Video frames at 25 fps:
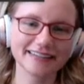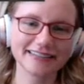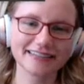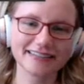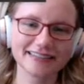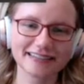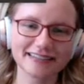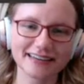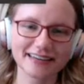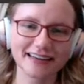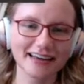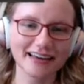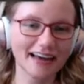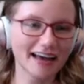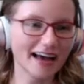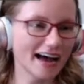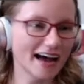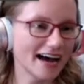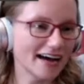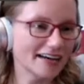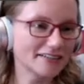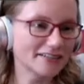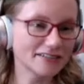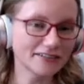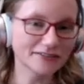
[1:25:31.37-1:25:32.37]
And
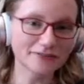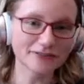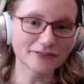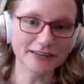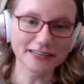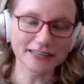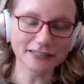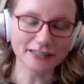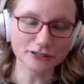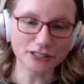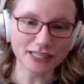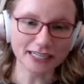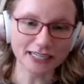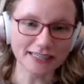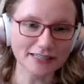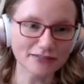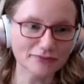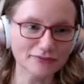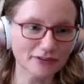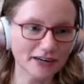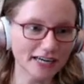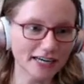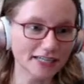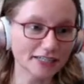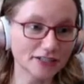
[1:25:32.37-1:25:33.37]
I do want to
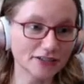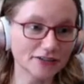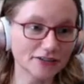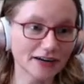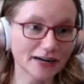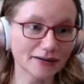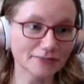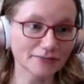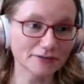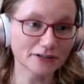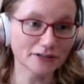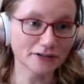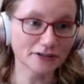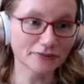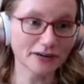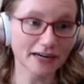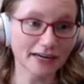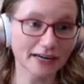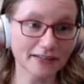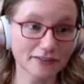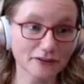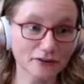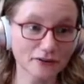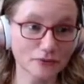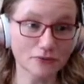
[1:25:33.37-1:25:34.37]
address, Ray, you're absolutely
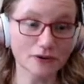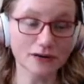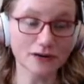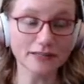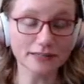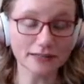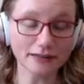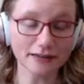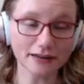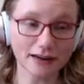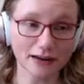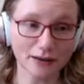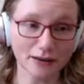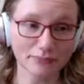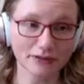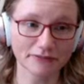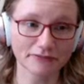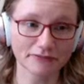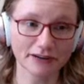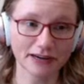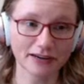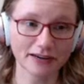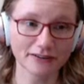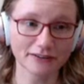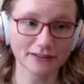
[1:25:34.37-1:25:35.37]
right. There was a
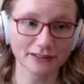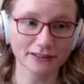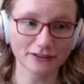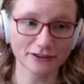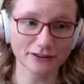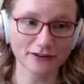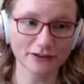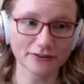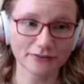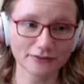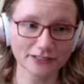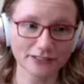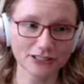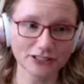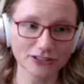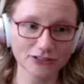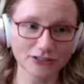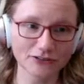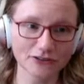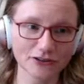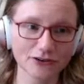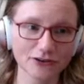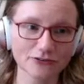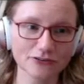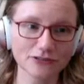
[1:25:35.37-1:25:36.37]
copy vowel in our
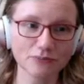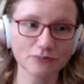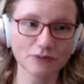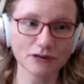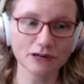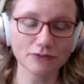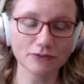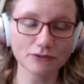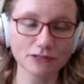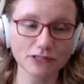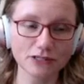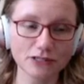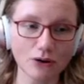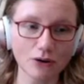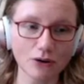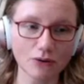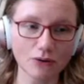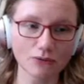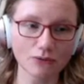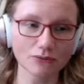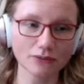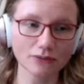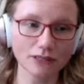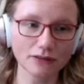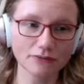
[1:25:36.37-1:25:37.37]
original notes, but it was
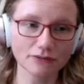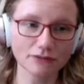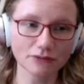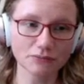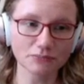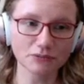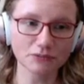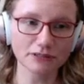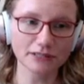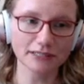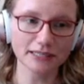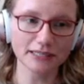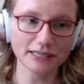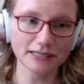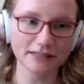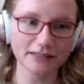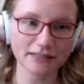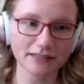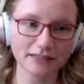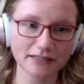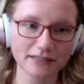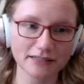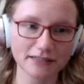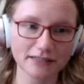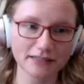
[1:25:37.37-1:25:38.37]
only for
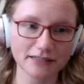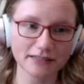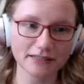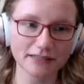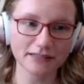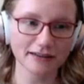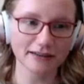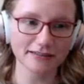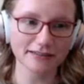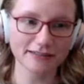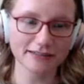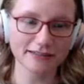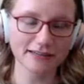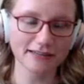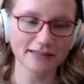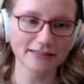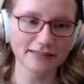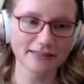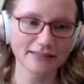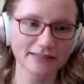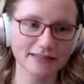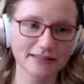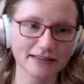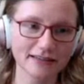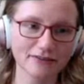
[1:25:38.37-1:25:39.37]
pre-nasalized
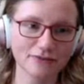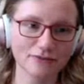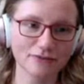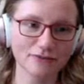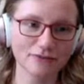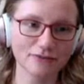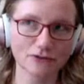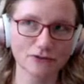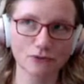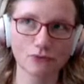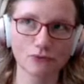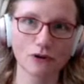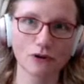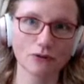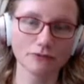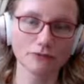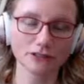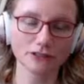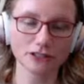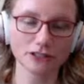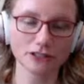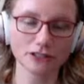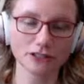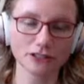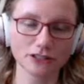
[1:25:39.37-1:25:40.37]
consonants for what
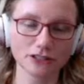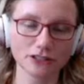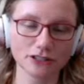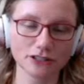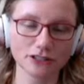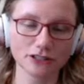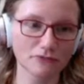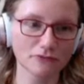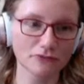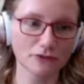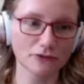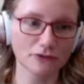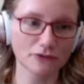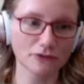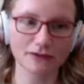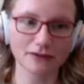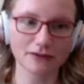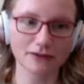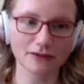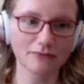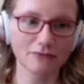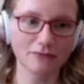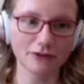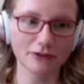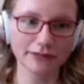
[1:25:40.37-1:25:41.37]
would show up before
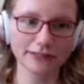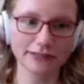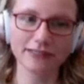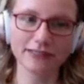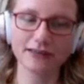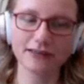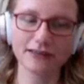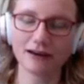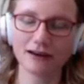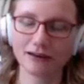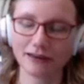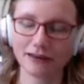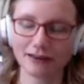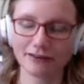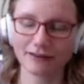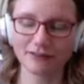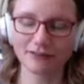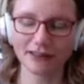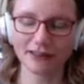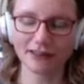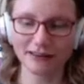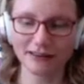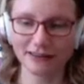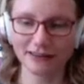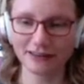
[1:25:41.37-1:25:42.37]
them. We did not have
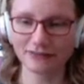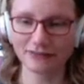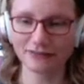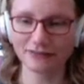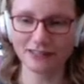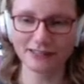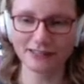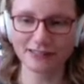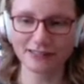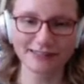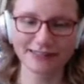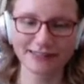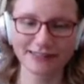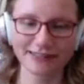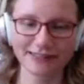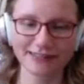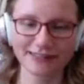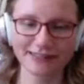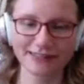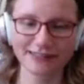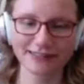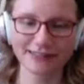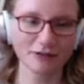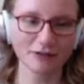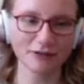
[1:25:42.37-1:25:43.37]
any of this
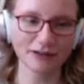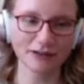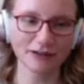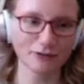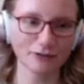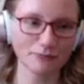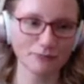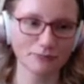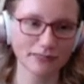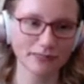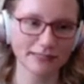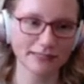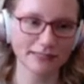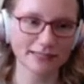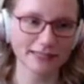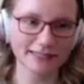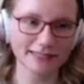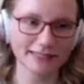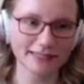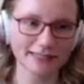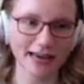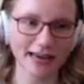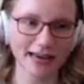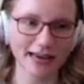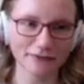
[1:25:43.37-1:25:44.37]
copy vowel
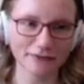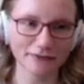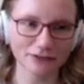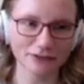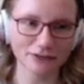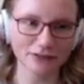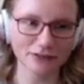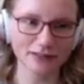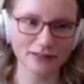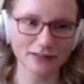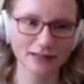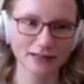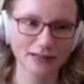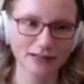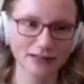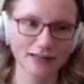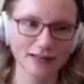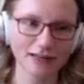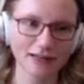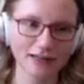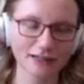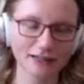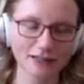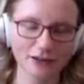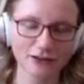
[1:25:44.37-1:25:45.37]
business after
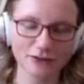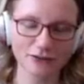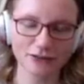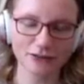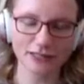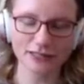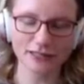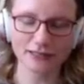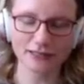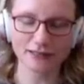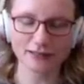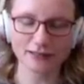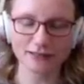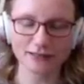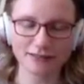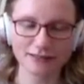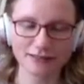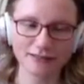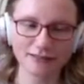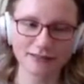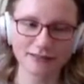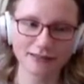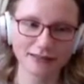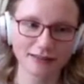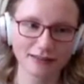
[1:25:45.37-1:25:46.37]
a coda
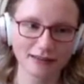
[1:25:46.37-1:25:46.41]
because